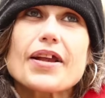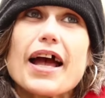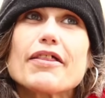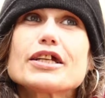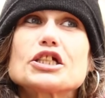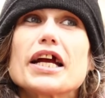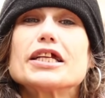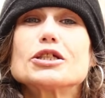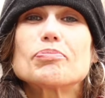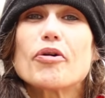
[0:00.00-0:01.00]
I like
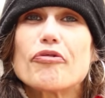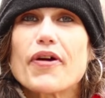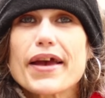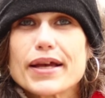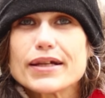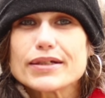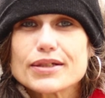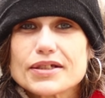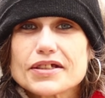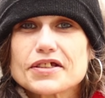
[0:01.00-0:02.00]
Chinese
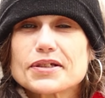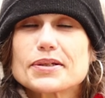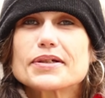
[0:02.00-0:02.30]
buffets.